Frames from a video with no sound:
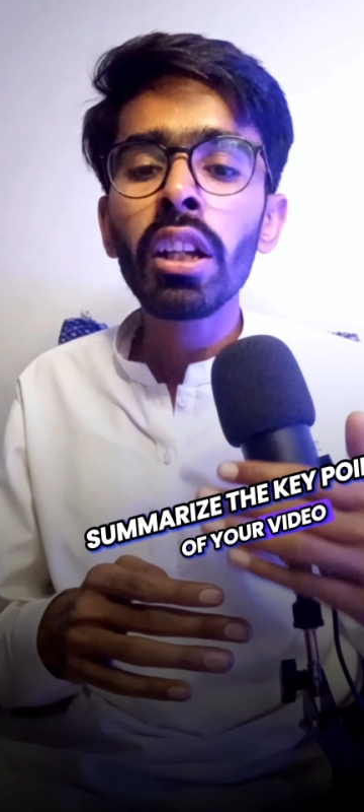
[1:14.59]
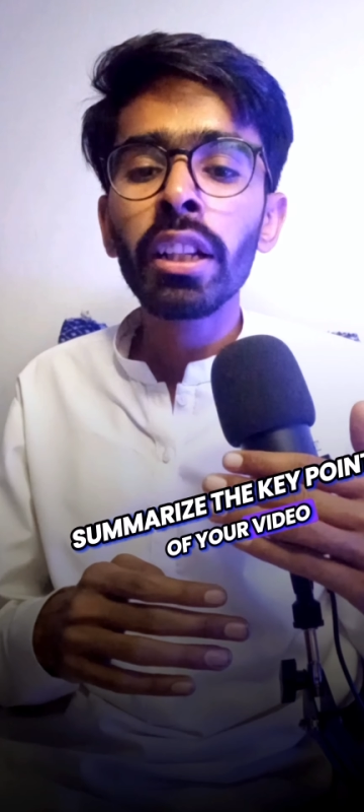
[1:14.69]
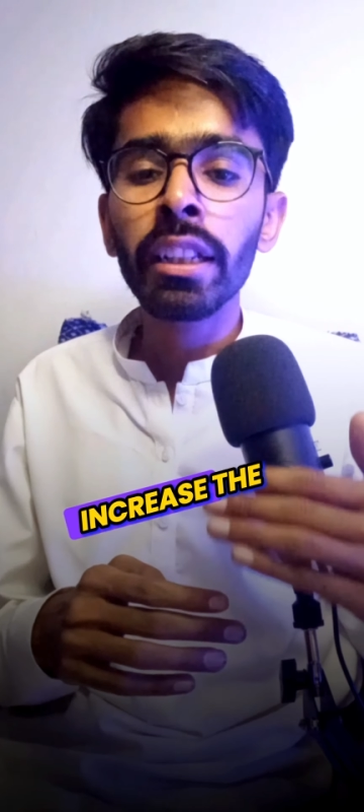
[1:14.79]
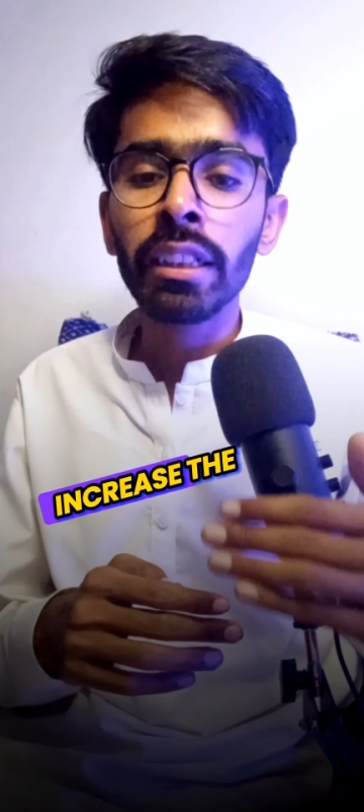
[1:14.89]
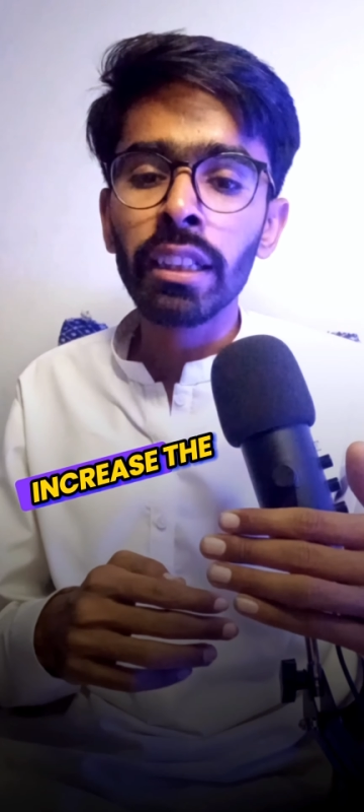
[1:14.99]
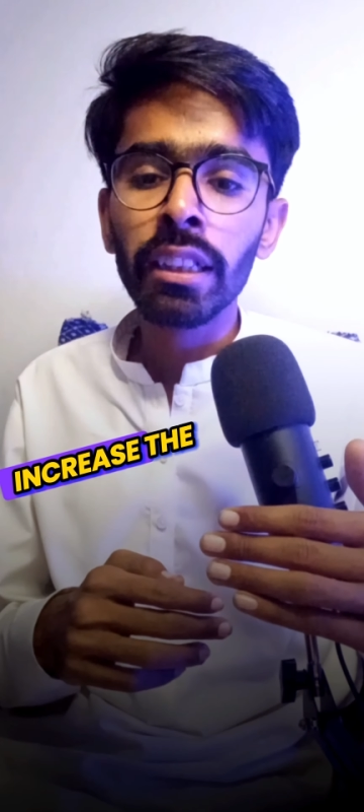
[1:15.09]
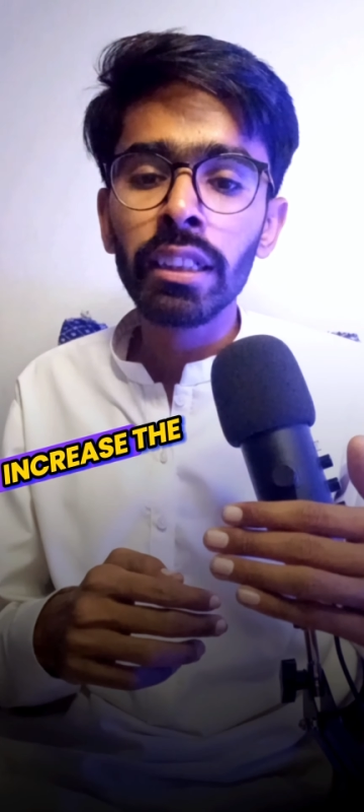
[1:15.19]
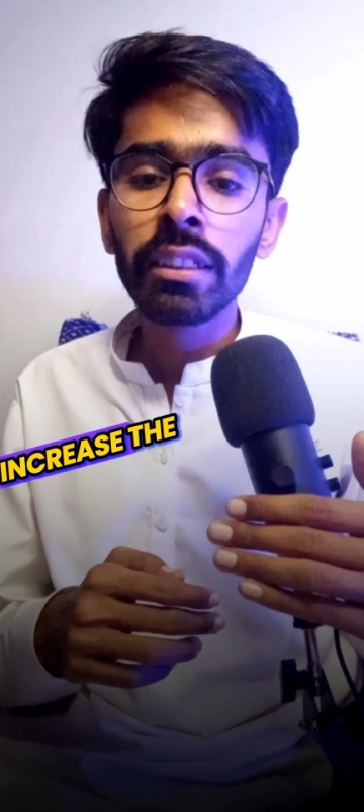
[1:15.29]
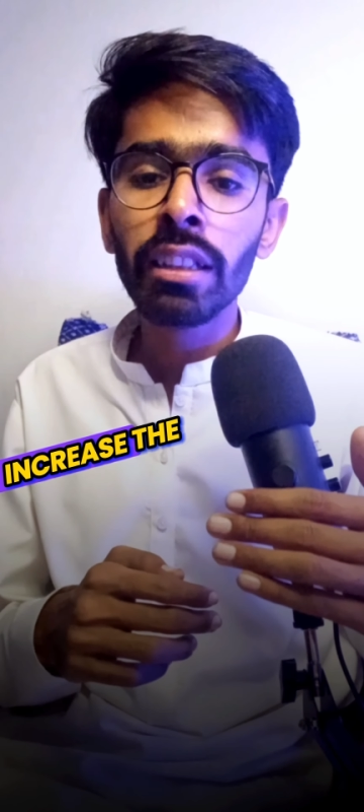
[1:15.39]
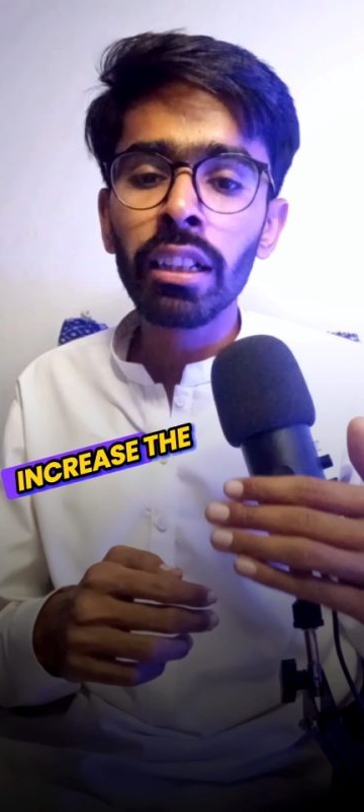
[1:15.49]

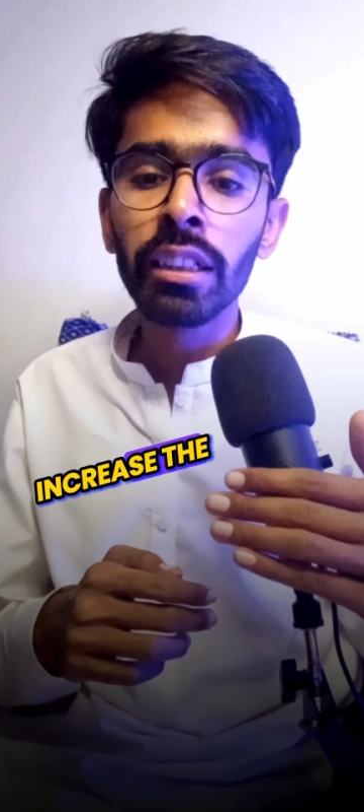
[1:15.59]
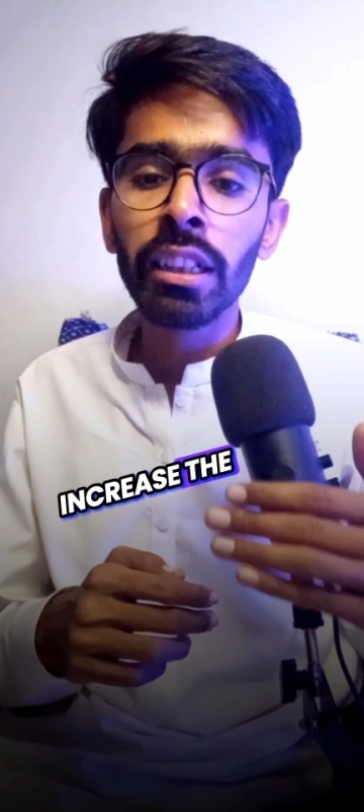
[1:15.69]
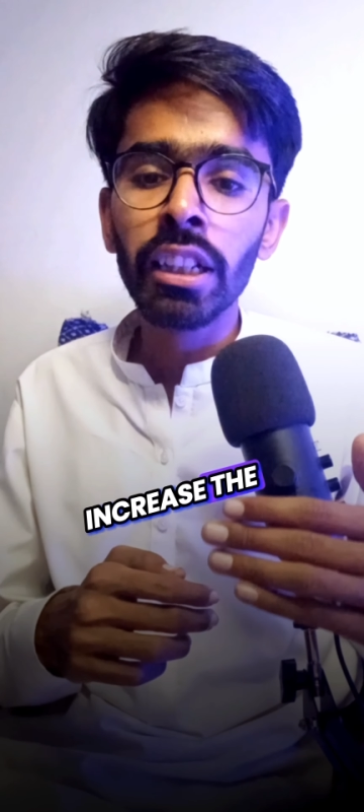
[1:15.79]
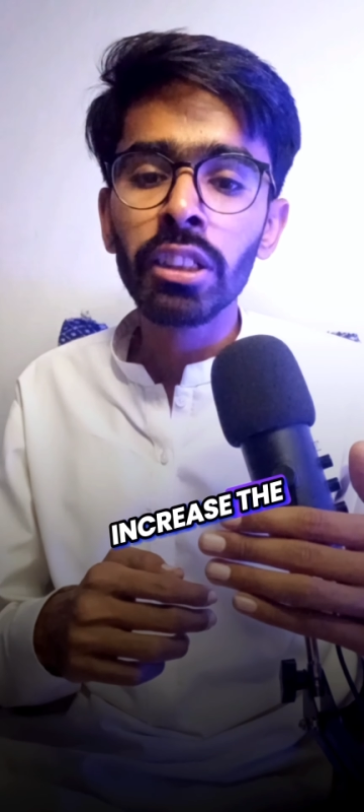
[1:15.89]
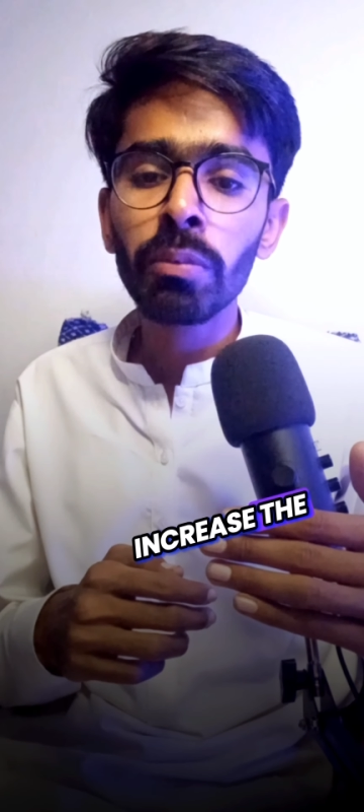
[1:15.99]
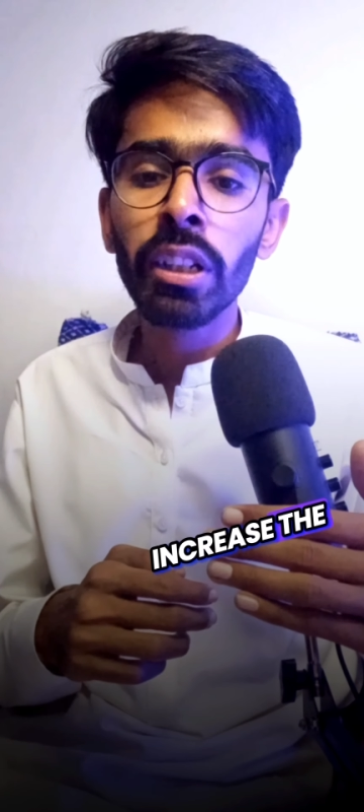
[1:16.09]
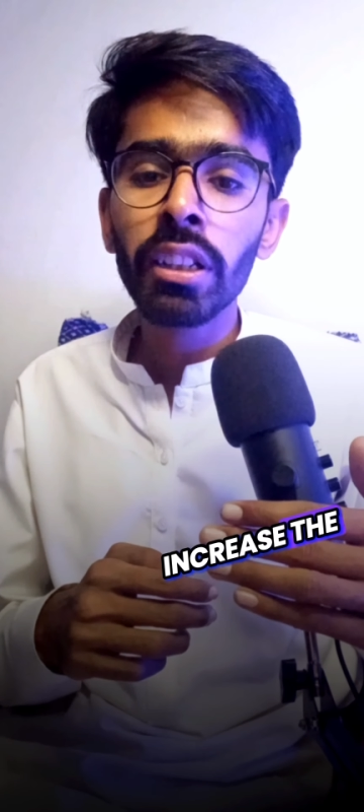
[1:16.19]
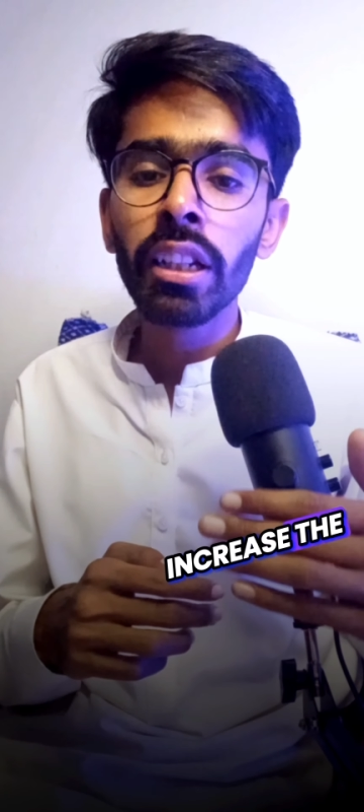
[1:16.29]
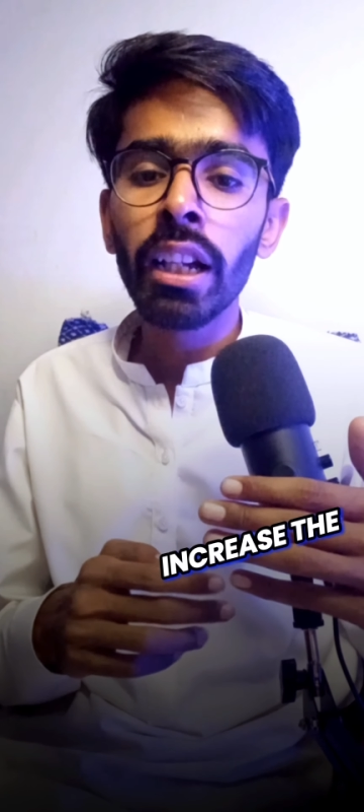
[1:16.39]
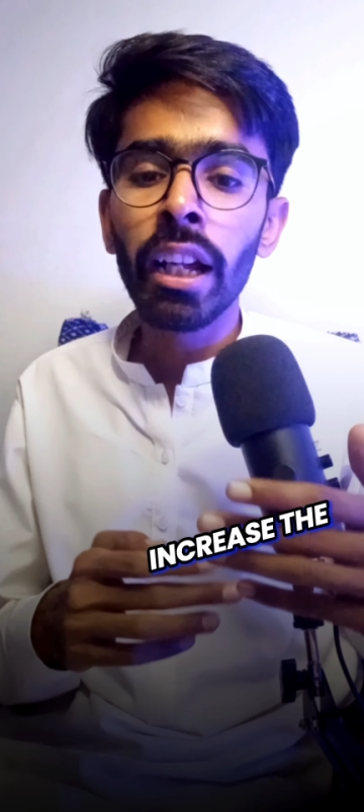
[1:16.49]
increase the
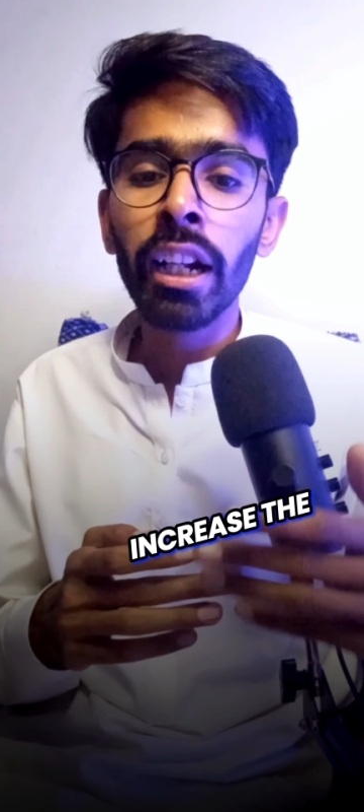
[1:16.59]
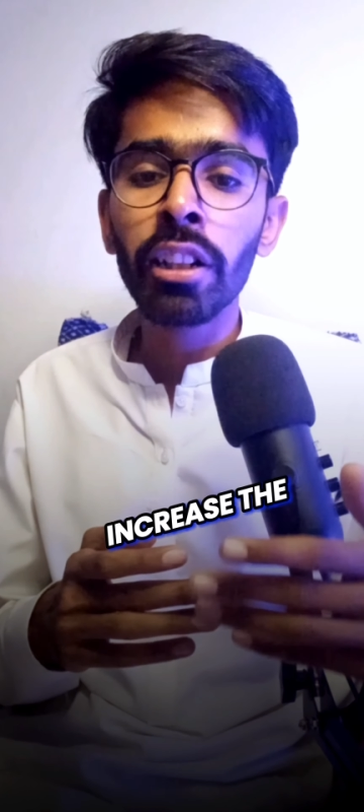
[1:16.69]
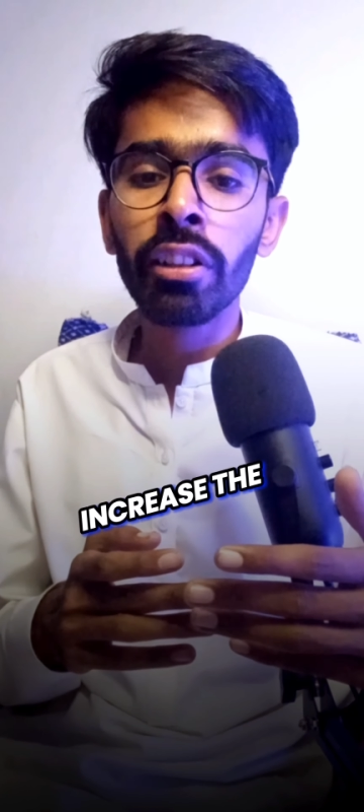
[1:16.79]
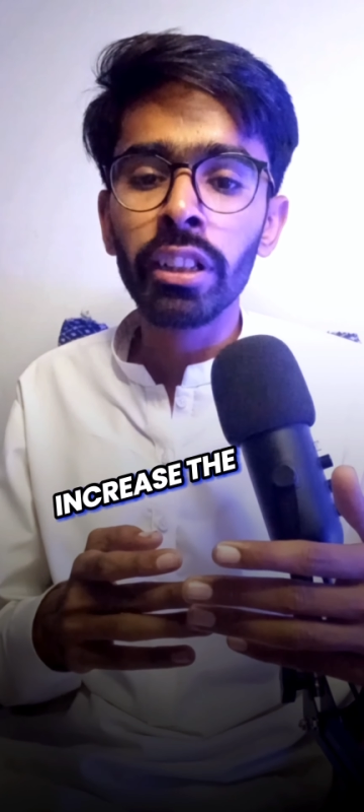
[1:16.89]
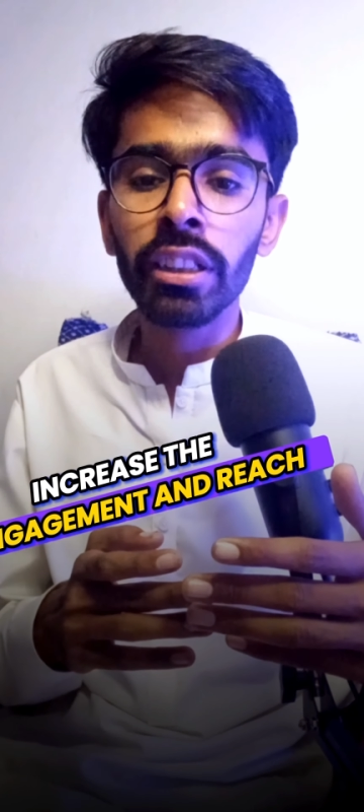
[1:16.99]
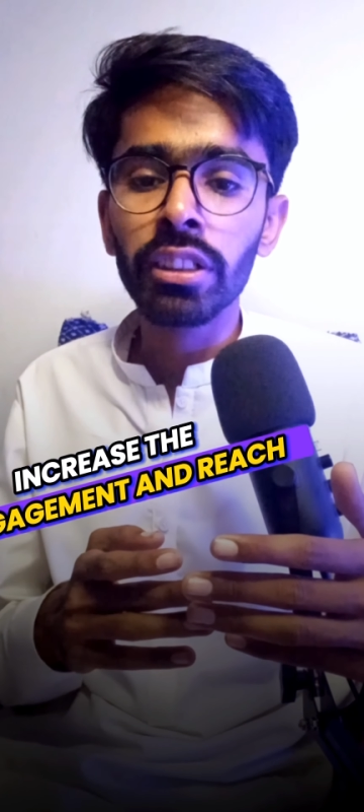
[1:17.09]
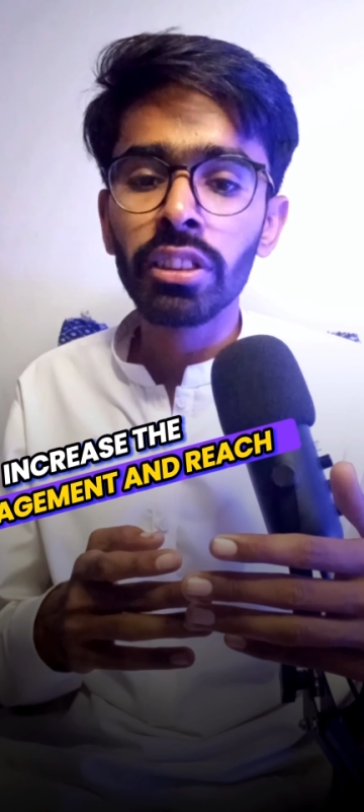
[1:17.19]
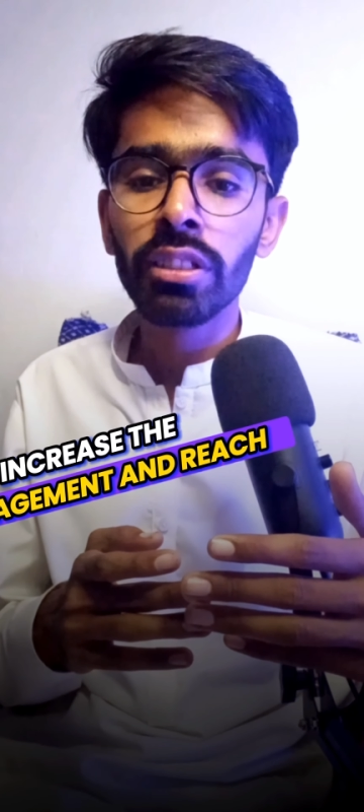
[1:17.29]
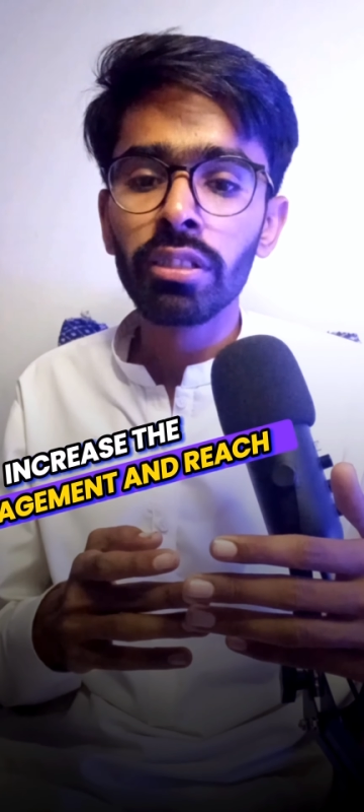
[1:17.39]
engagement and reach.